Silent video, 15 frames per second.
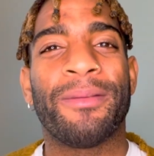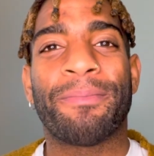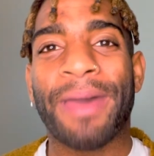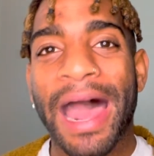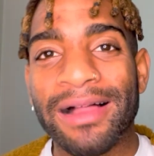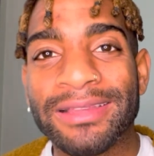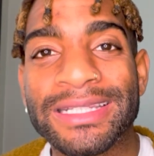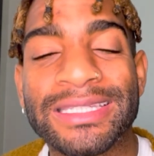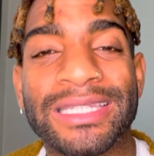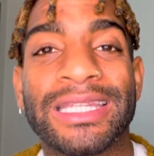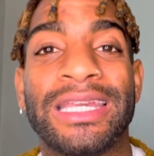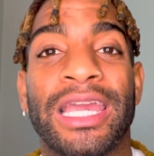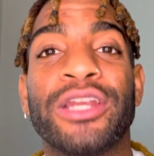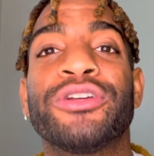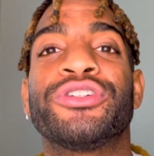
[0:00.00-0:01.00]
balance
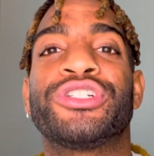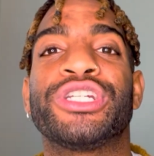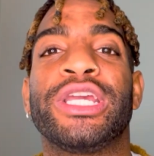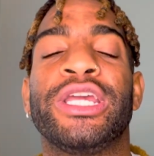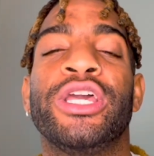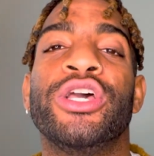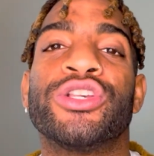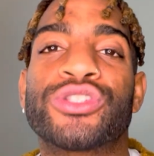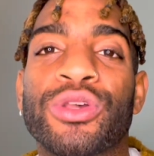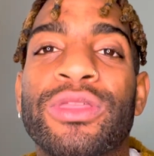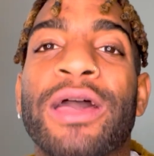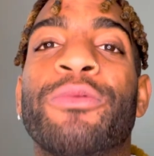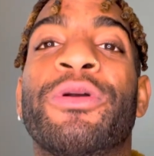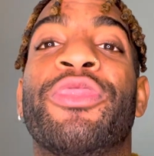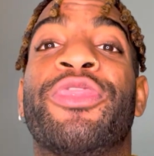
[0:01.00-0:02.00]
the energy, so
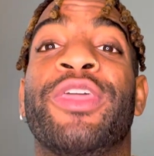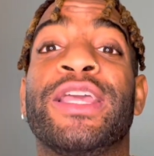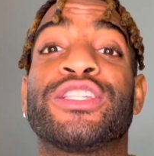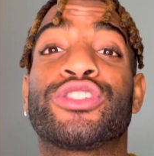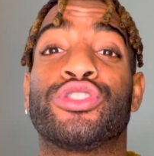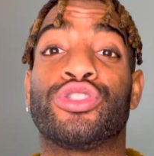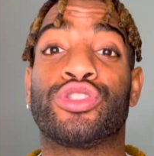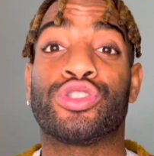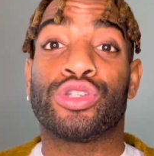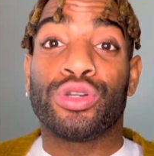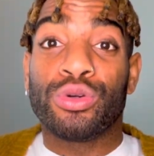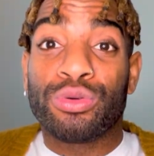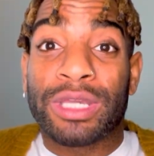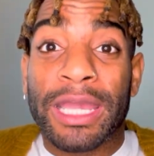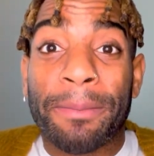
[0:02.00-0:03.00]
that when things
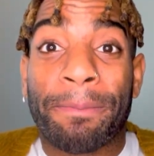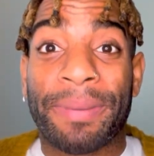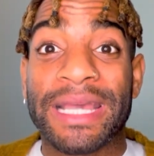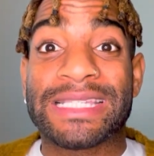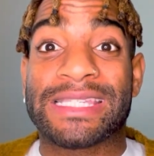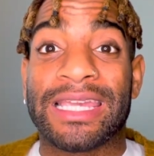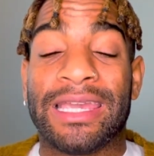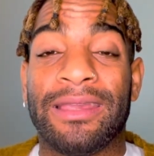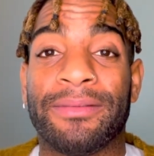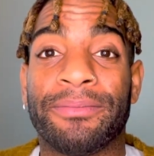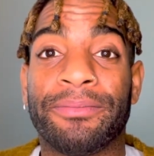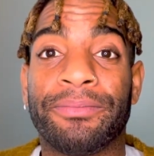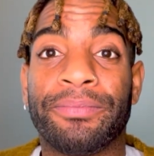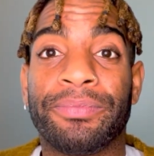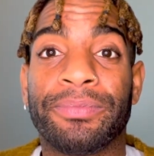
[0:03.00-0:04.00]
do get busy,
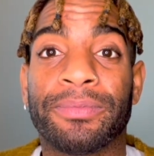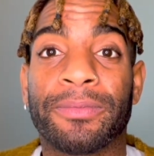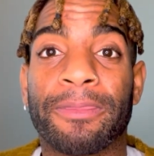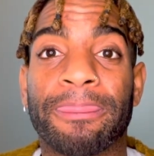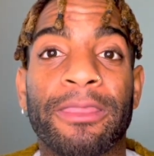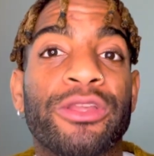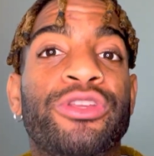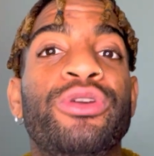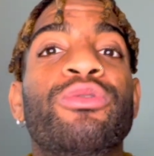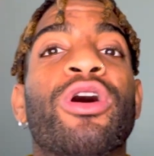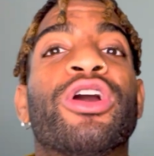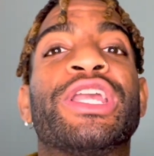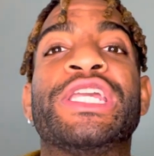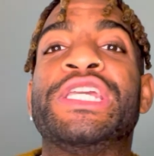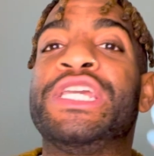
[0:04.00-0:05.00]
you
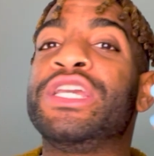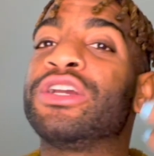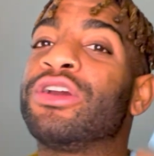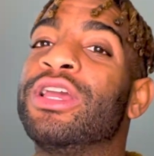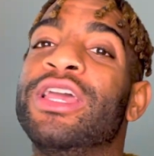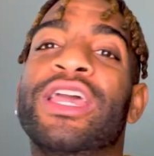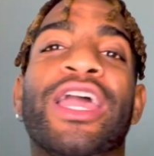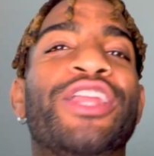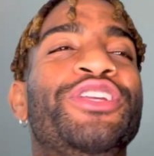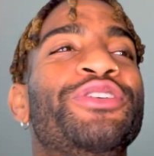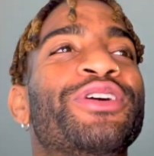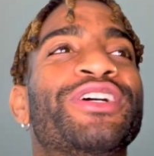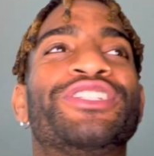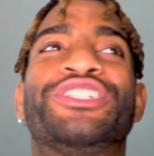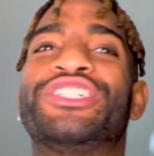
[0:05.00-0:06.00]
are here and you
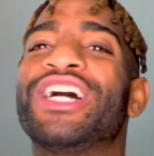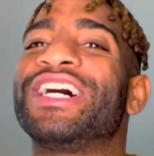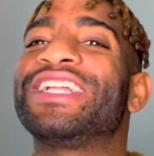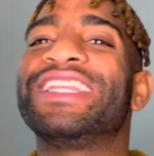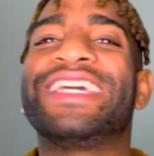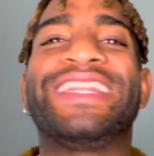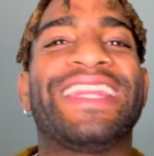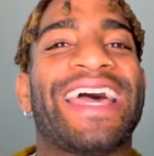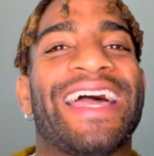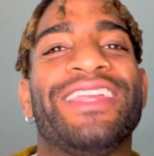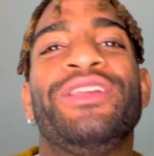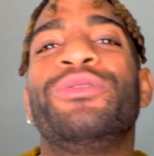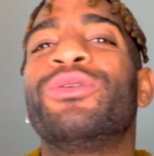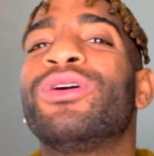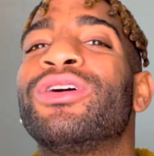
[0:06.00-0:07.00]
are juggling that.
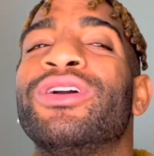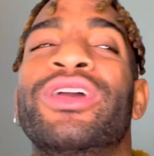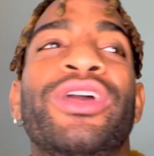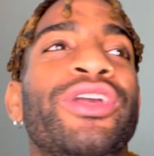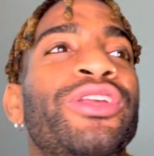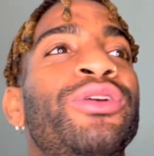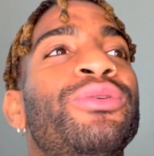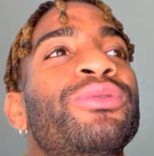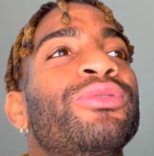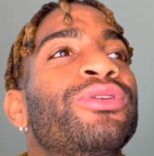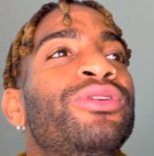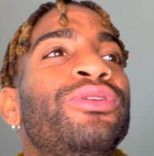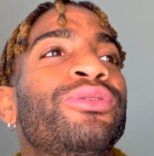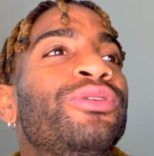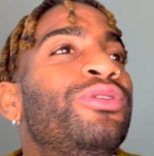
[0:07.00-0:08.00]
You
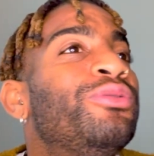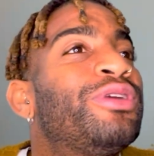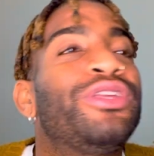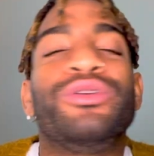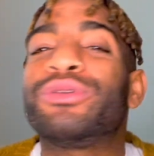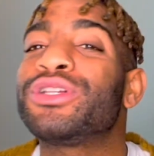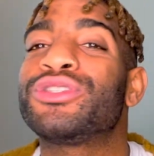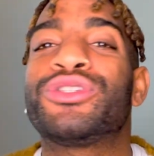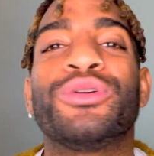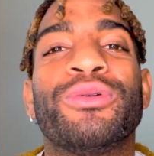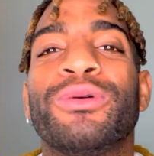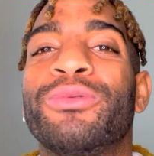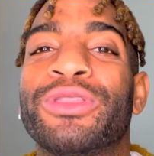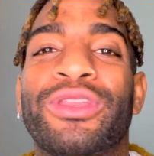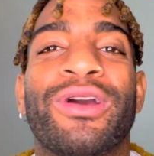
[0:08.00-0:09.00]
could do
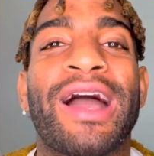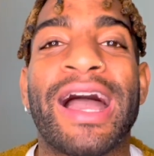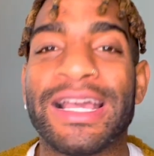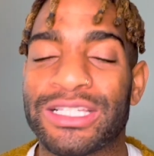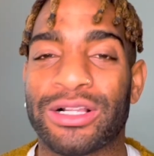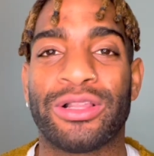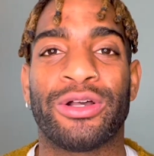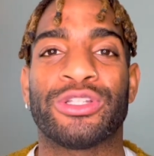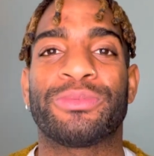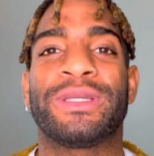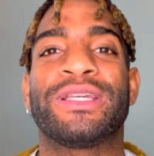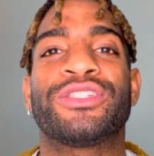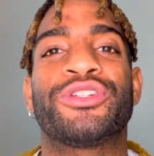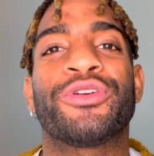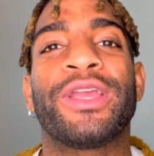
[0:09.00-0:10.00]
it with your eyes closed
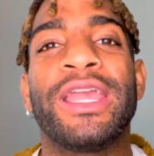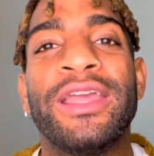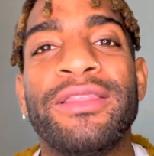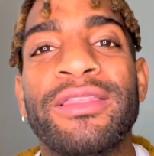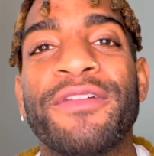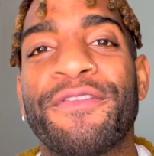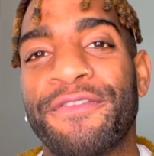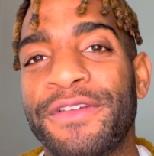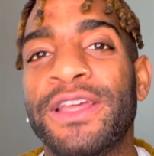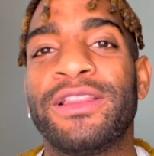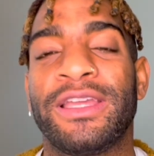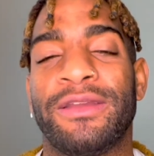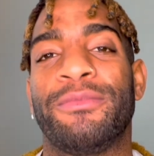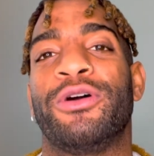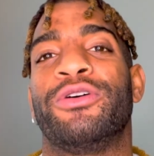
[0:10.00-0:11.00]
because you're in the
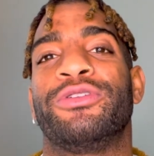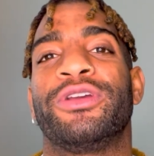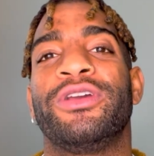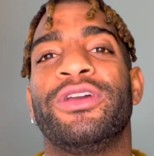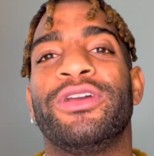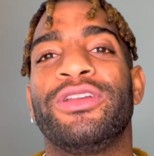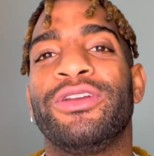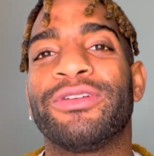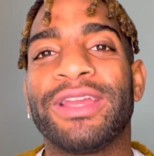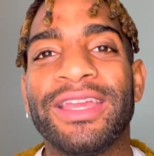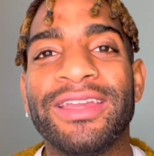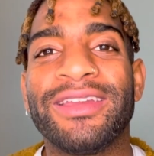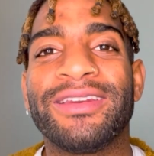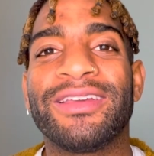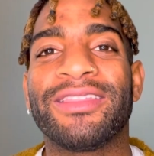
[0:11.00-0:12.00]
feeling mode. You're
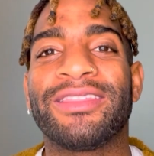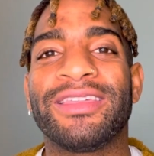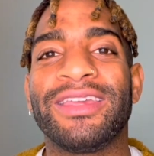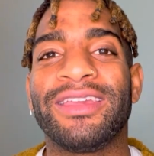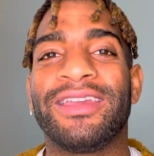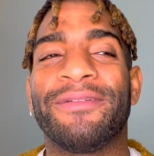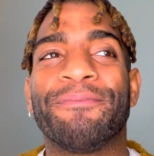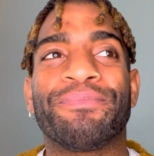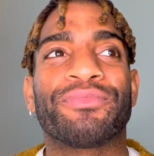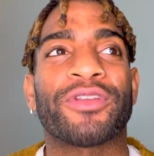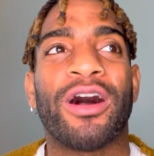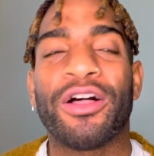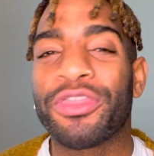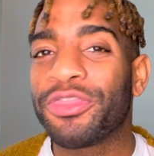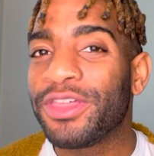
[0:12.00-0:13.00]
in the
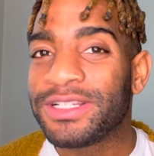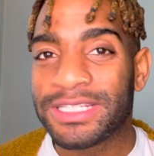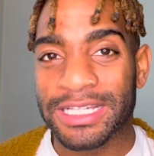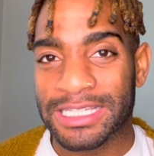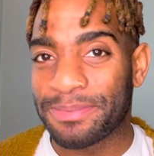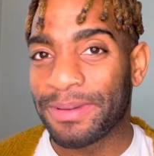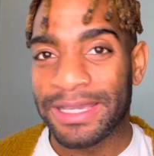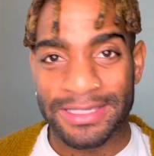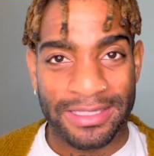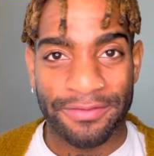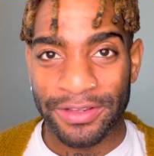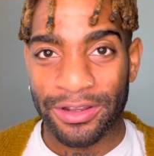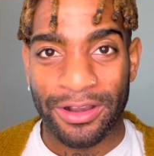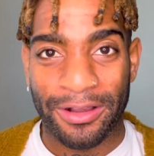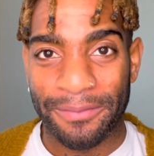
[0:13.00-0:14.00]
authentic space of
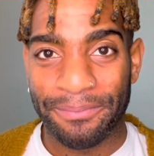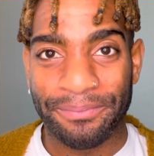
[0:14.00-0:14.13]
it all.